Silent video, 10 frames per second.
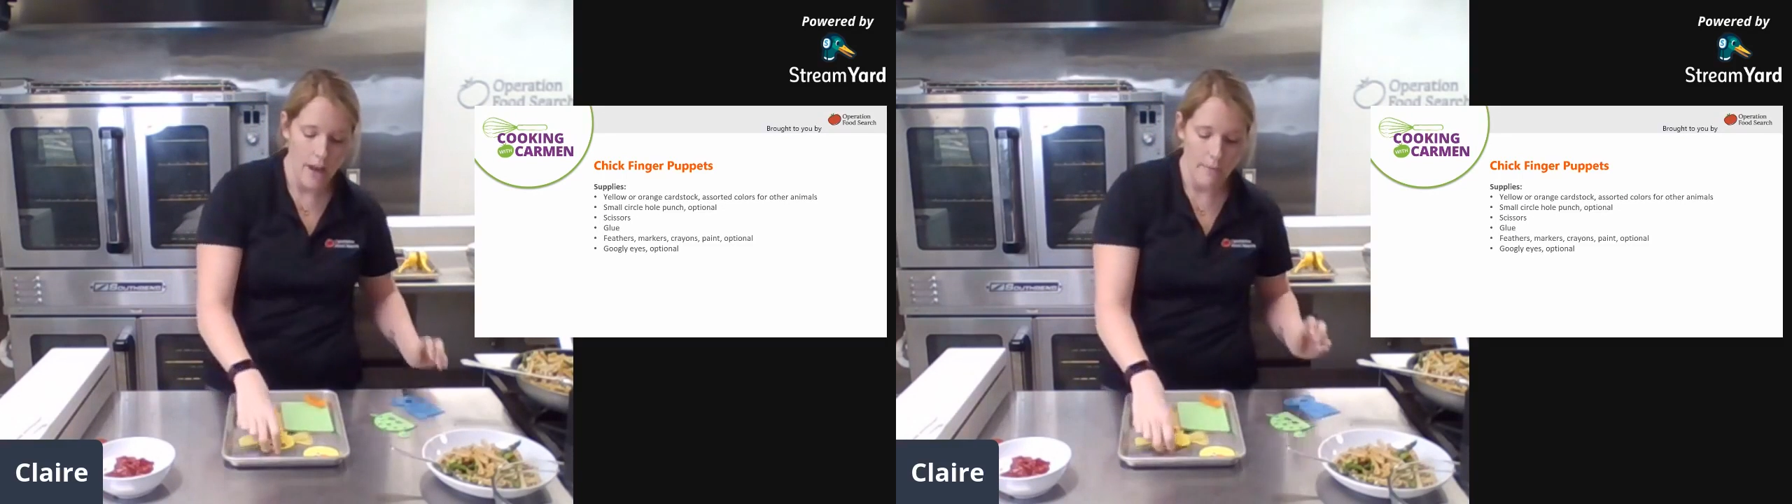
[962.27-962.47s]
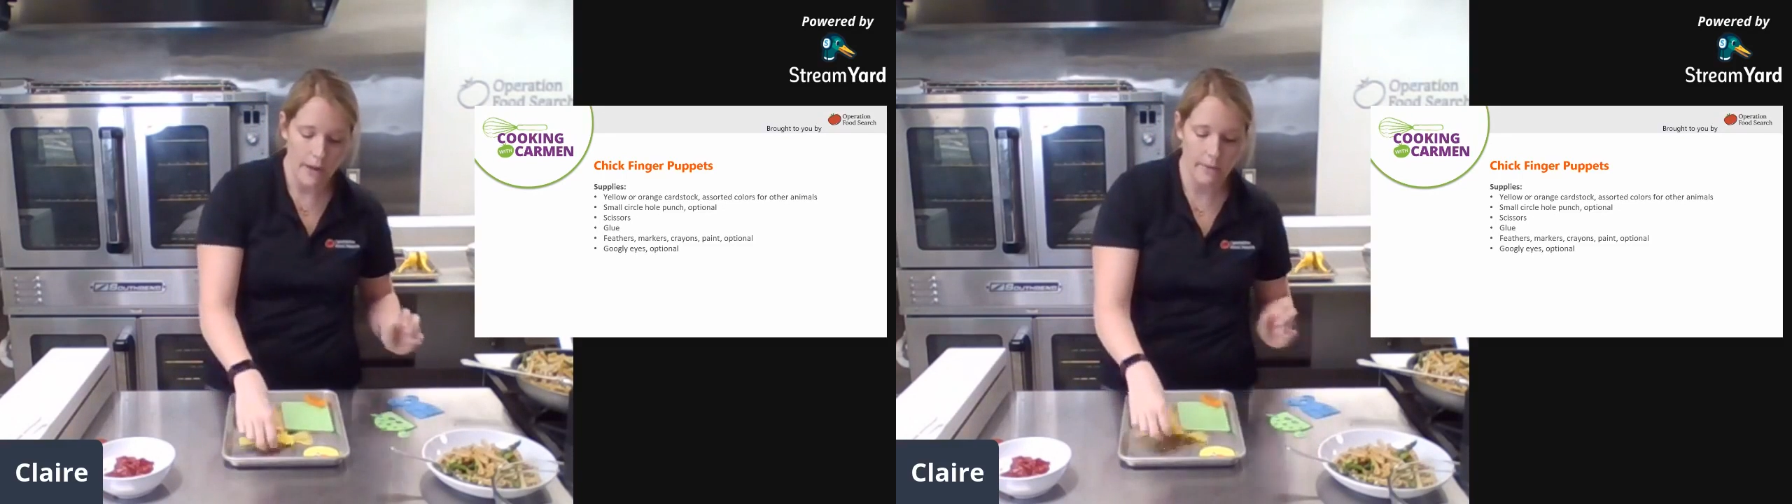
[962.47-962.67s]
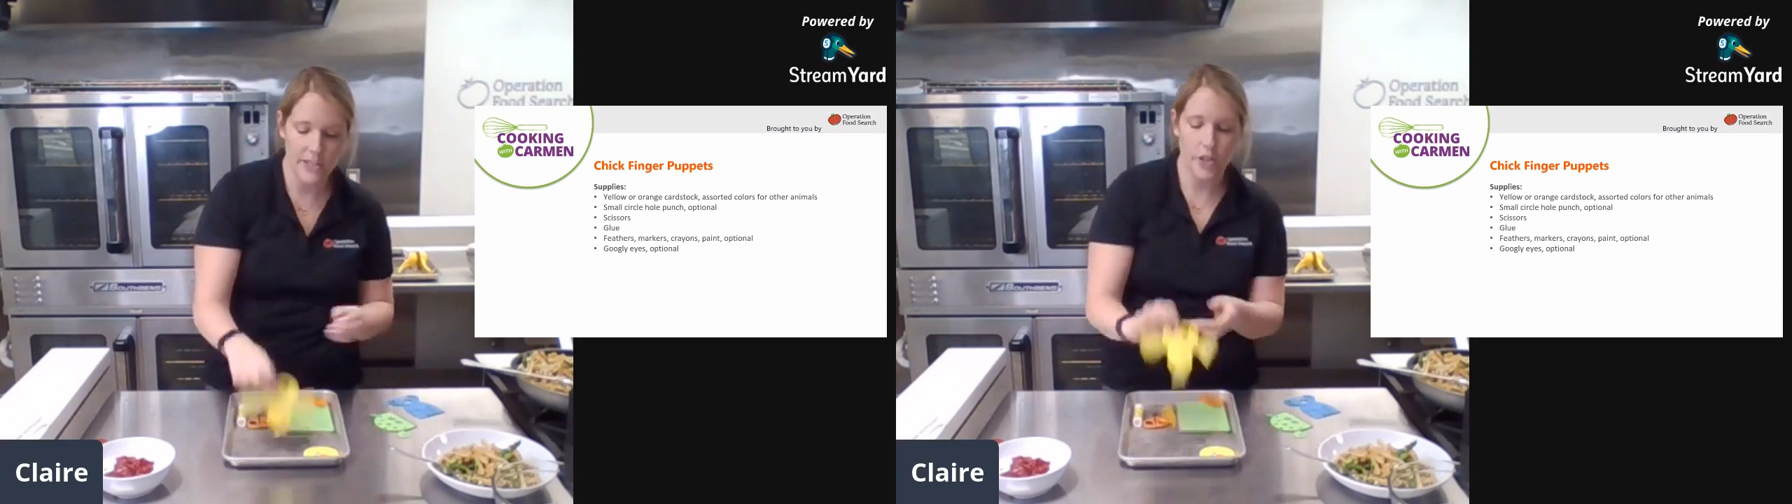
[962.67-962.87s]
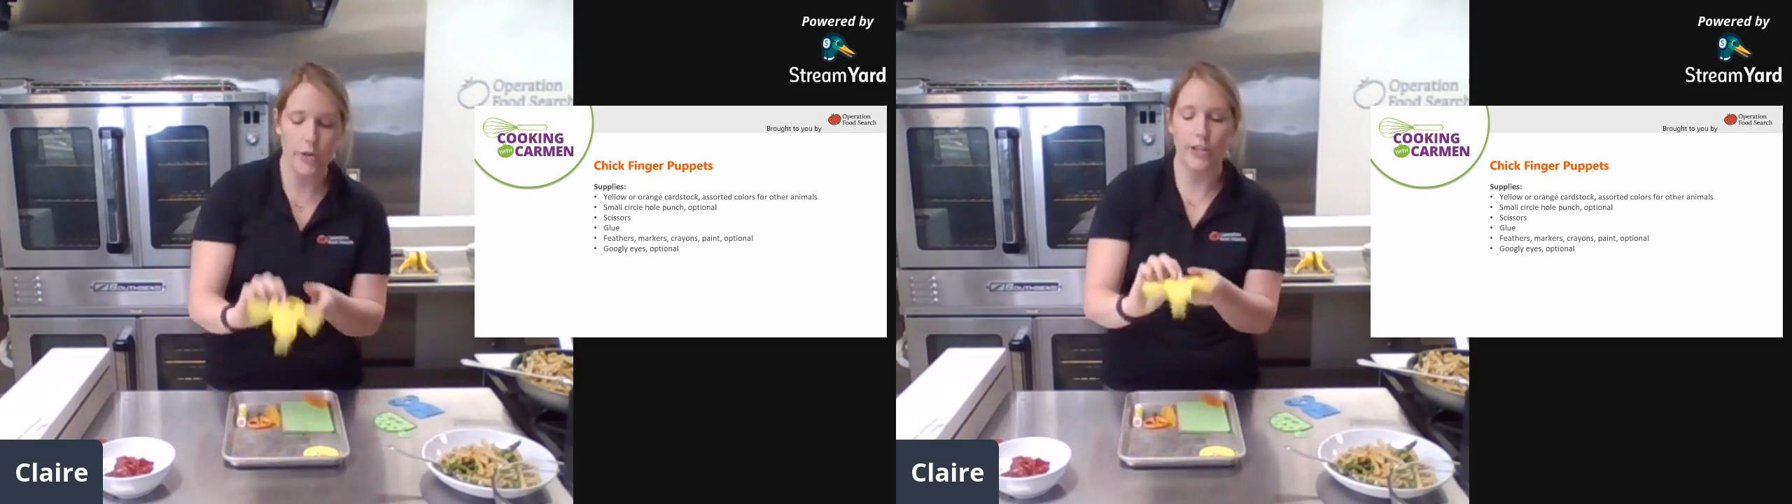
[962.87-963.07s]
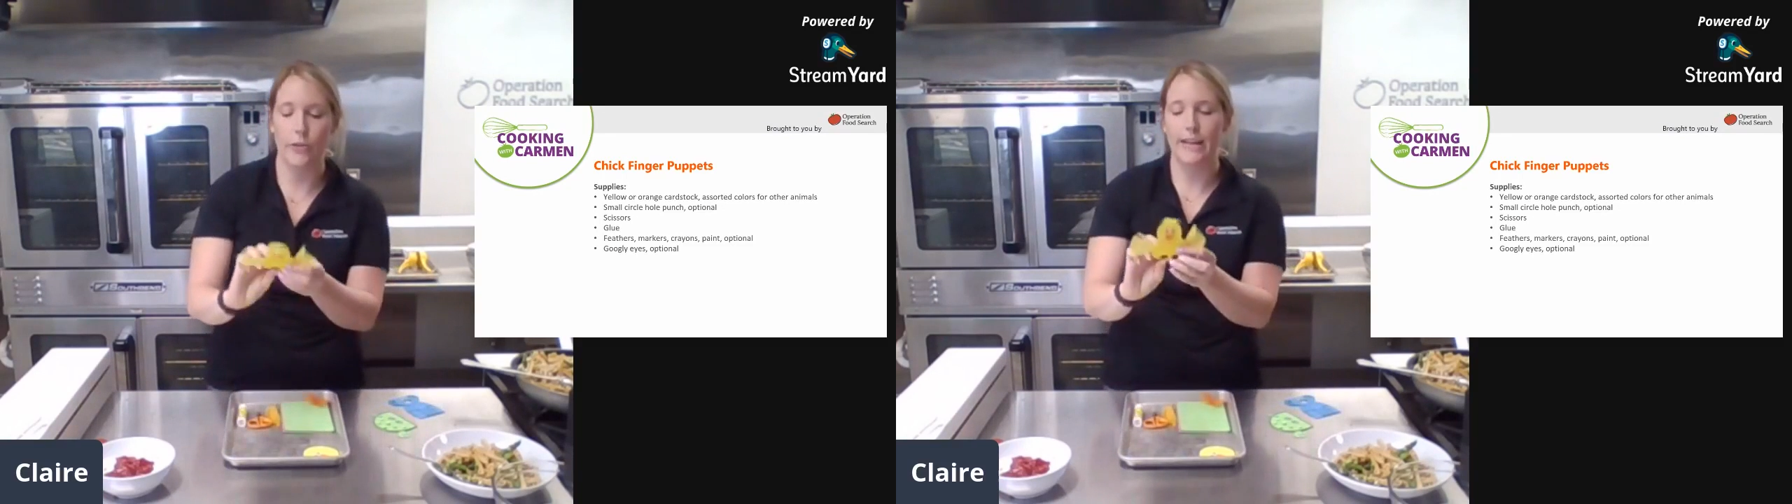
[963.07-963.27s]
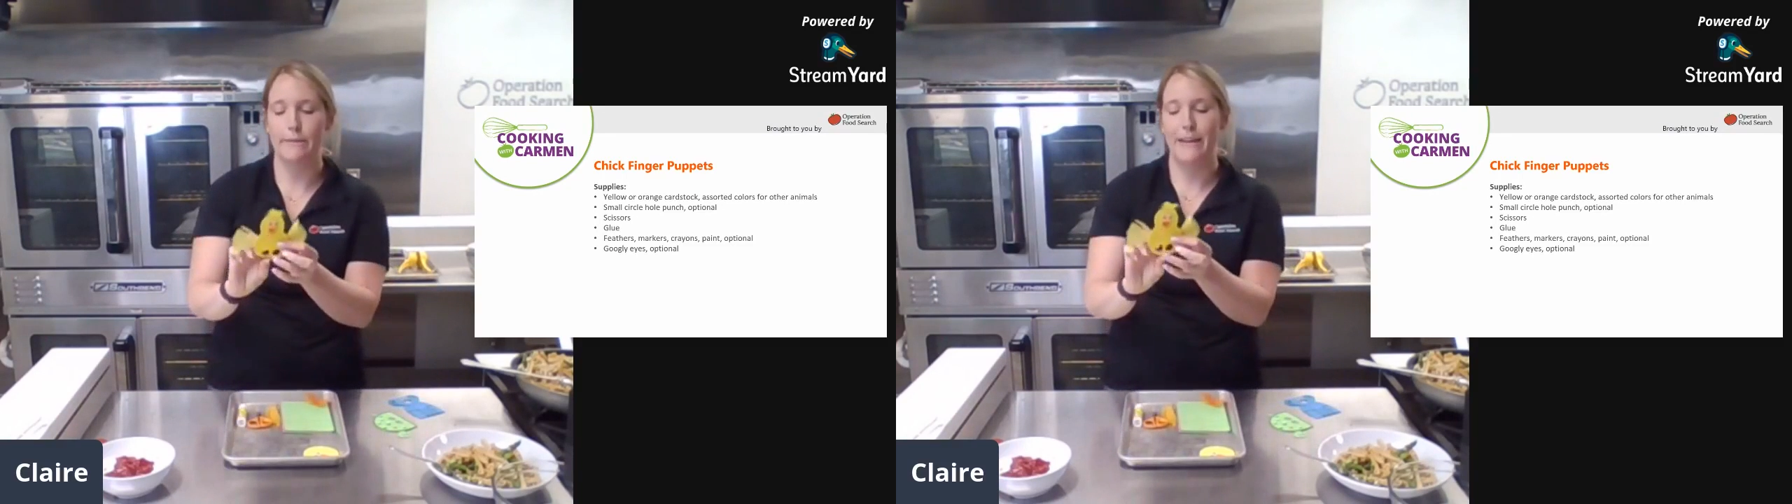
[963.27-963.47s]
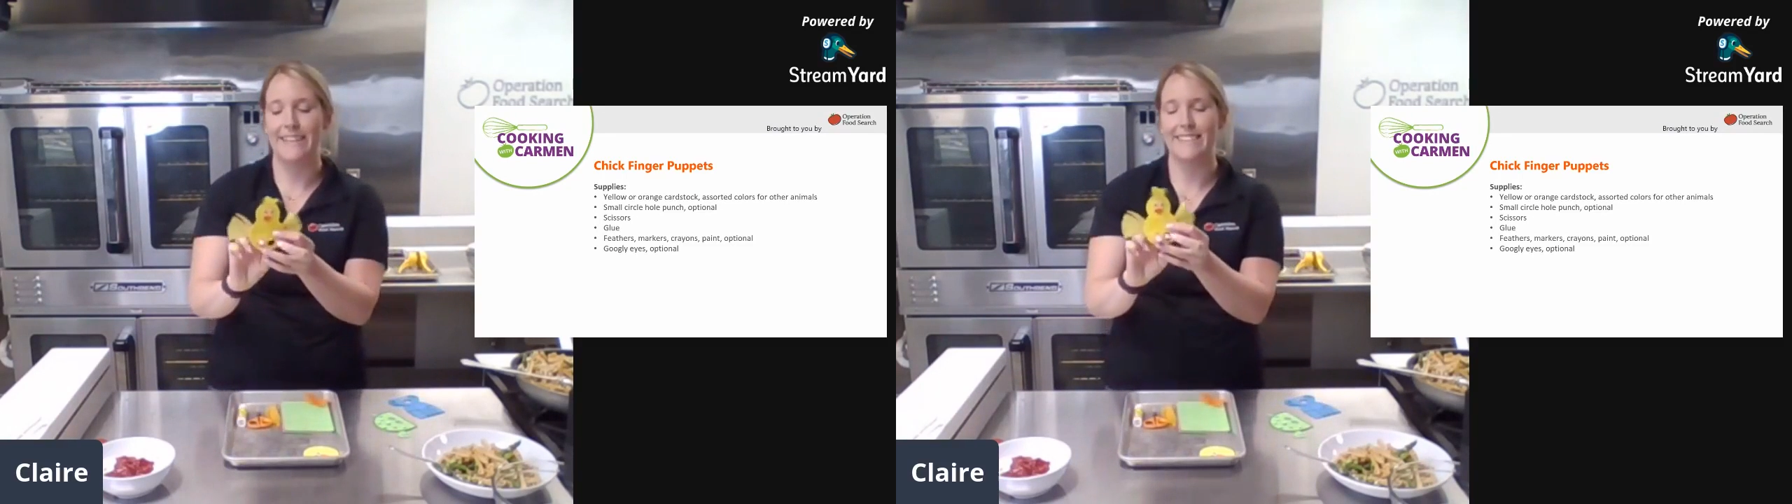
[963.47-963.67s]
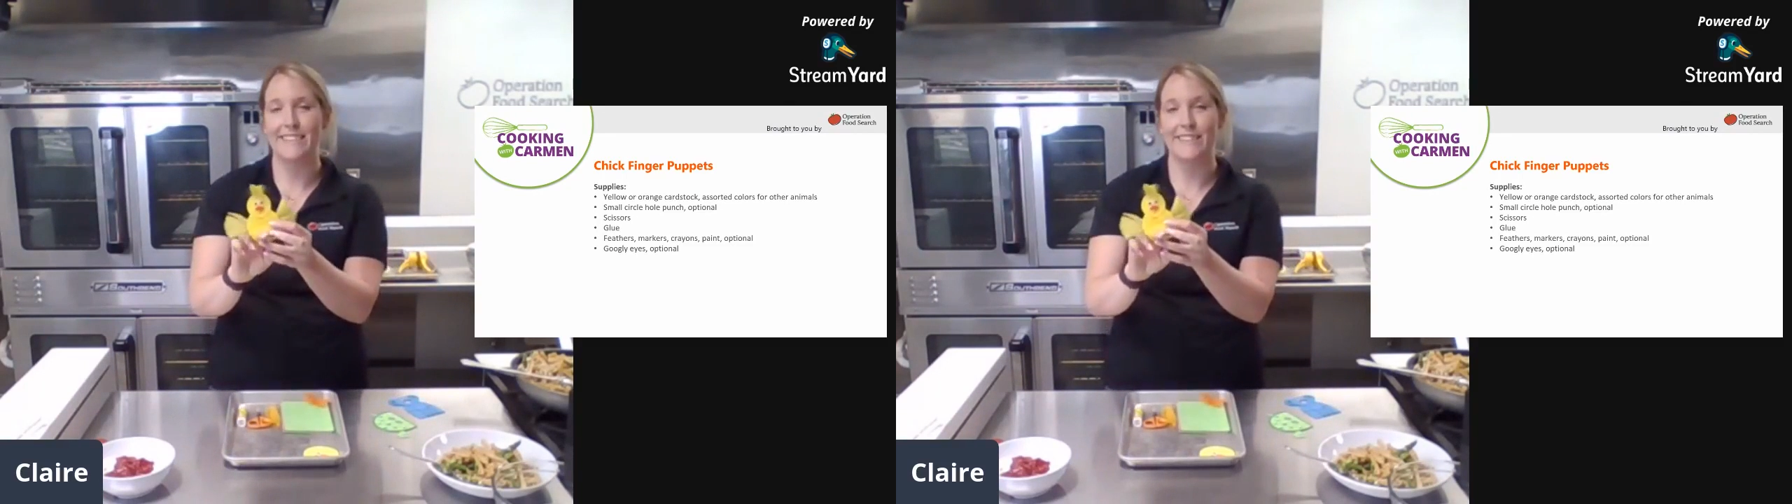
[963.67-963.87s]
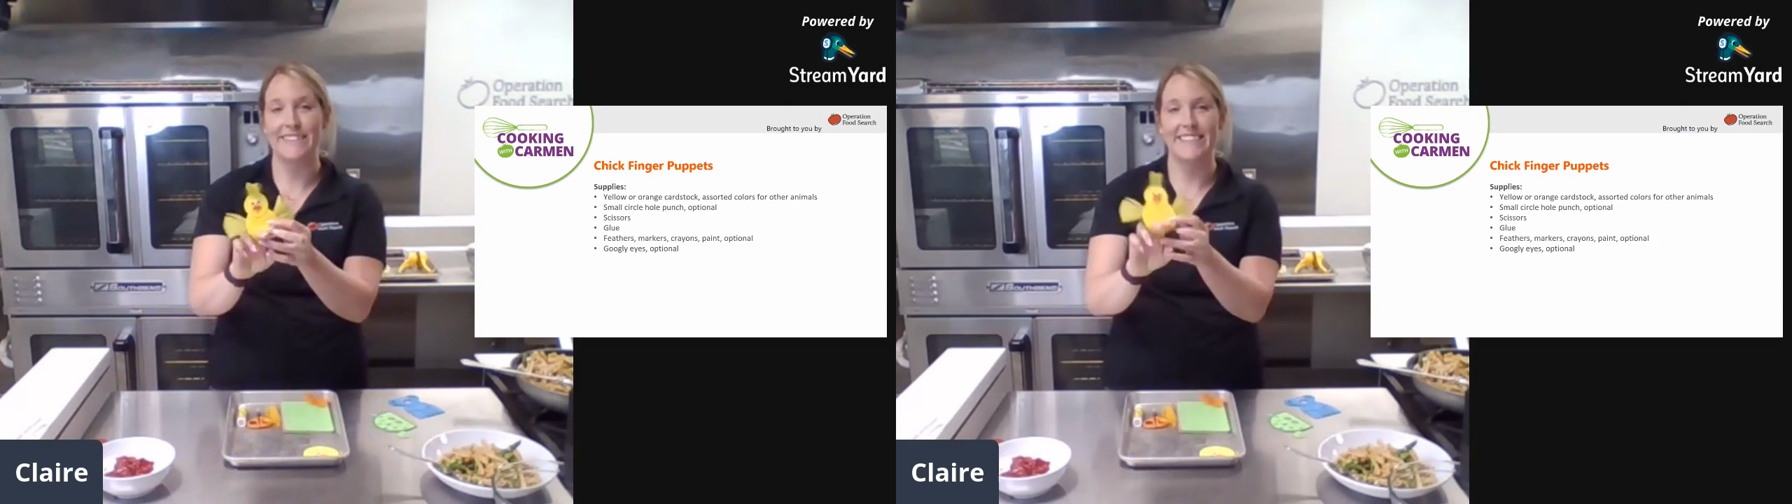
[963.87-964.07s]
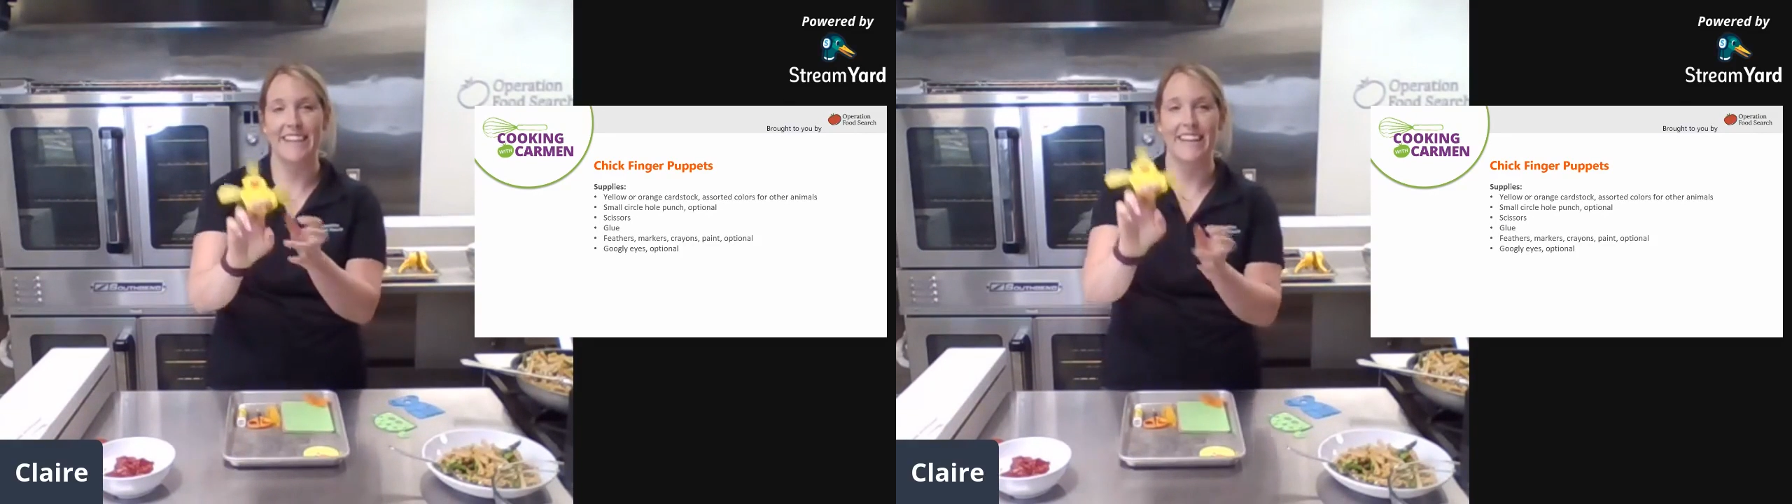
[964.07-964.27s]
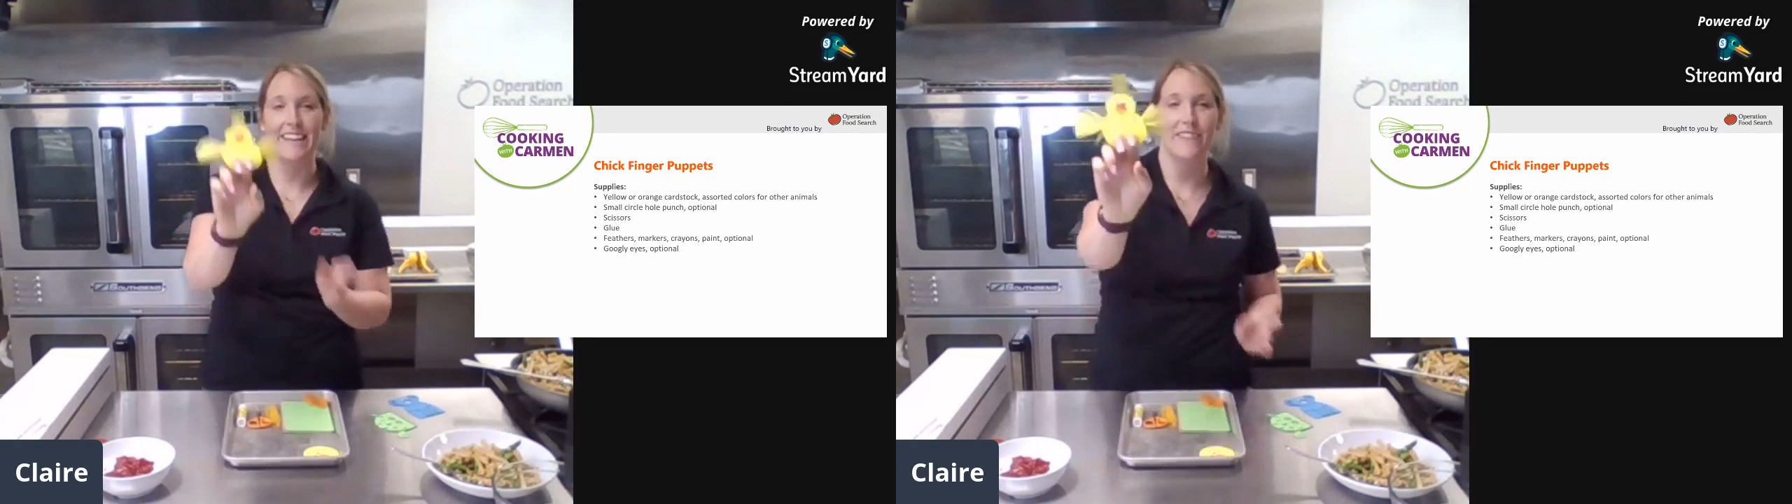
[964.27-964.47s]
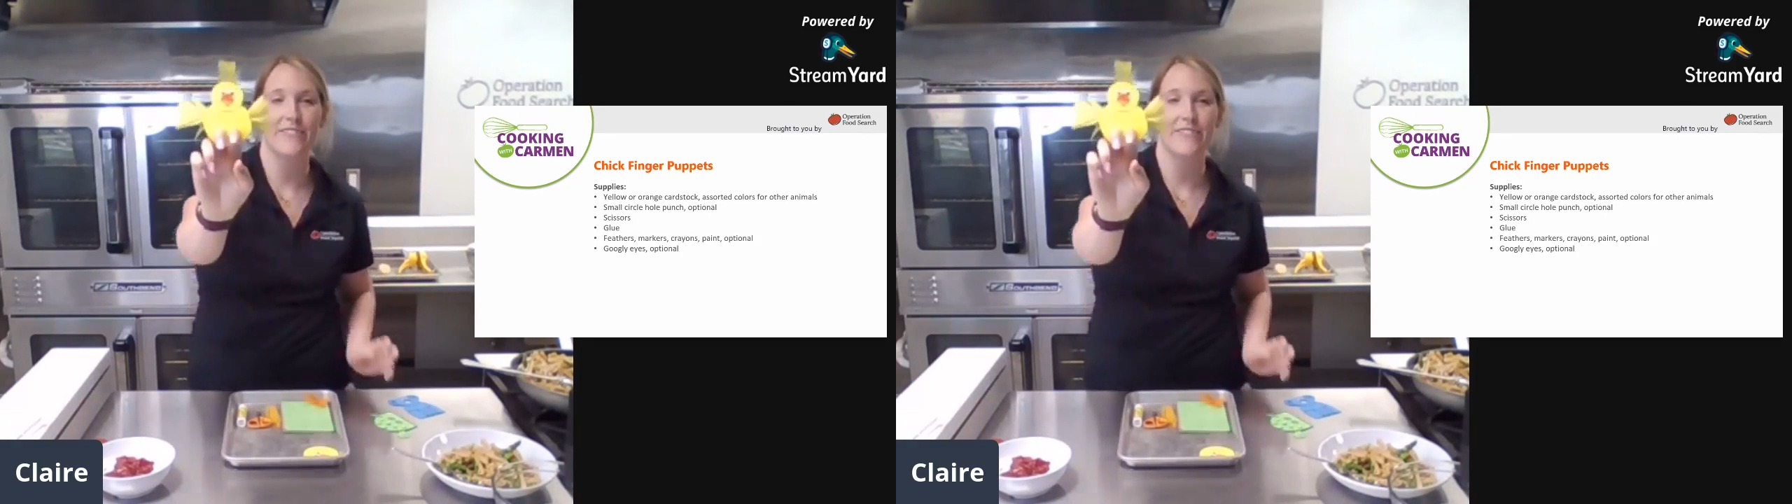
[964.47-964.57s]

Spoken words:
But I'm going to be showing you how to make this little chick